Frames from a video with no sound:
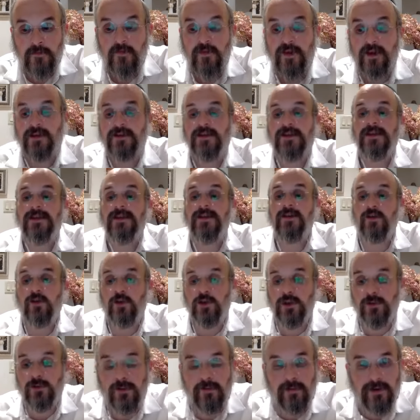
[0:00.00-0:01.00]
Because
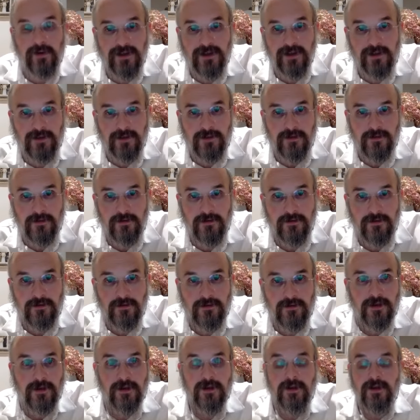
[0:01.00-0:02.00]
ikulu binyan,
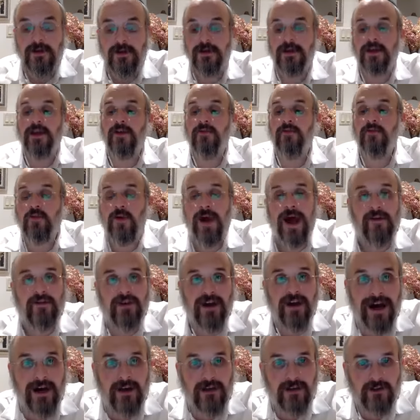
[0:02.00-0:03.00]
if you have it
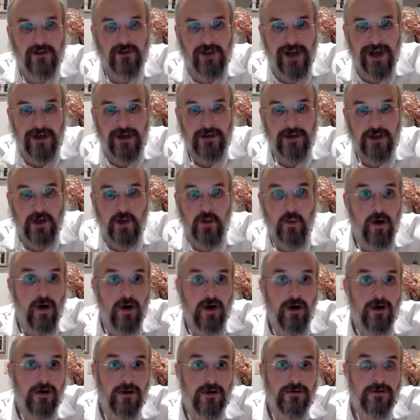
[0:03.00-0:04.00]
all entirely a
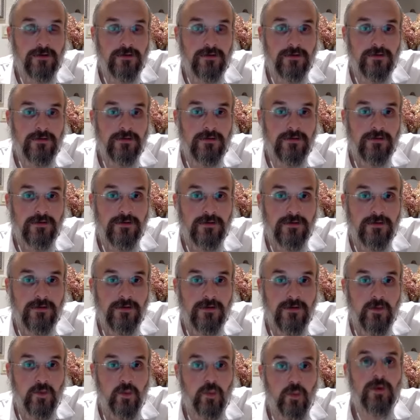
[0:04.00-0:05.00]
wall,
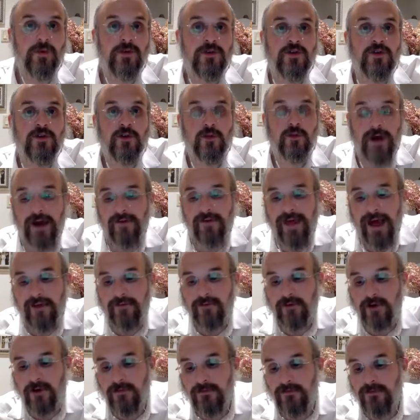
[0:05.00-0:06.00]
where would you derive that
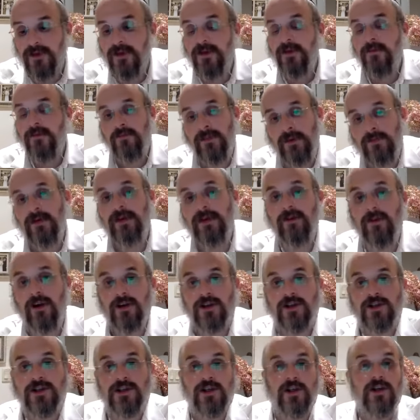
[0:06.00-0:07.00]
from? The
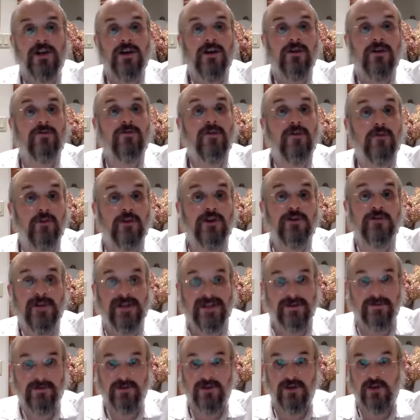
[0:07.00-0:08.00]
Mikdash, from the first
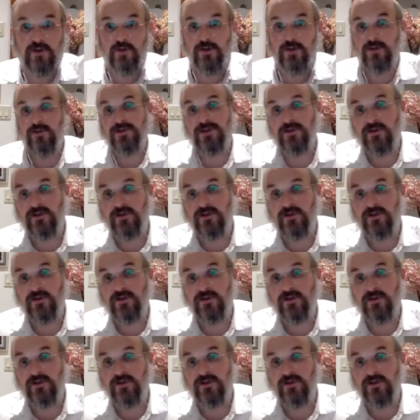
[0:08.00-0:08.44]
base Mikdash, where it was